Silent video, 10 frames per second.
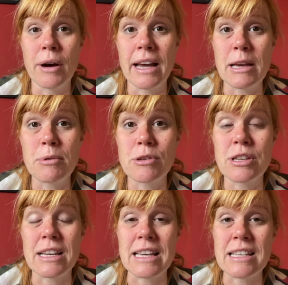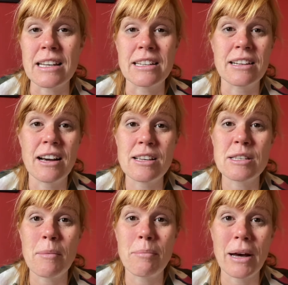able to eat a nice,
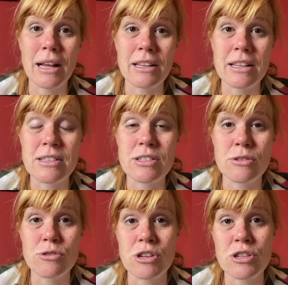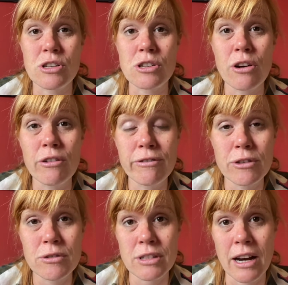balanced, nutritious, whole
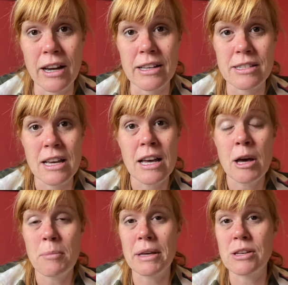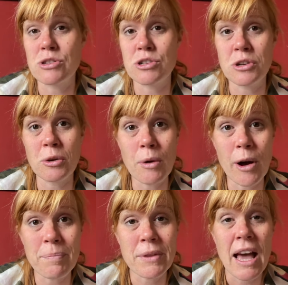food diet. Because do you know
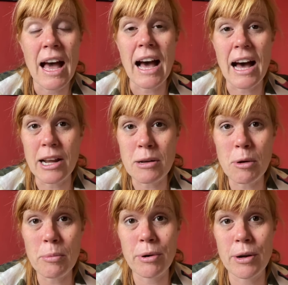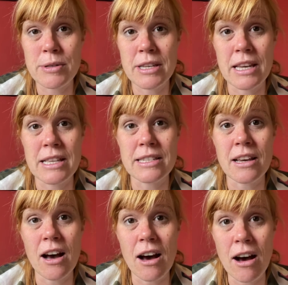what? Animal proteins
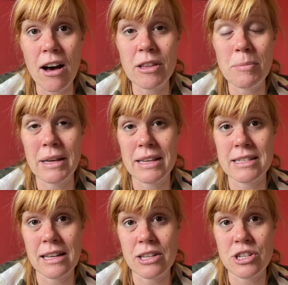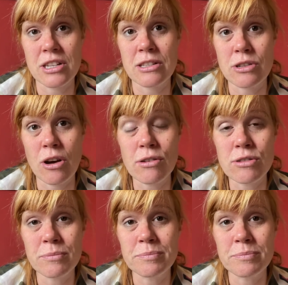are the biggest allergen in dogs.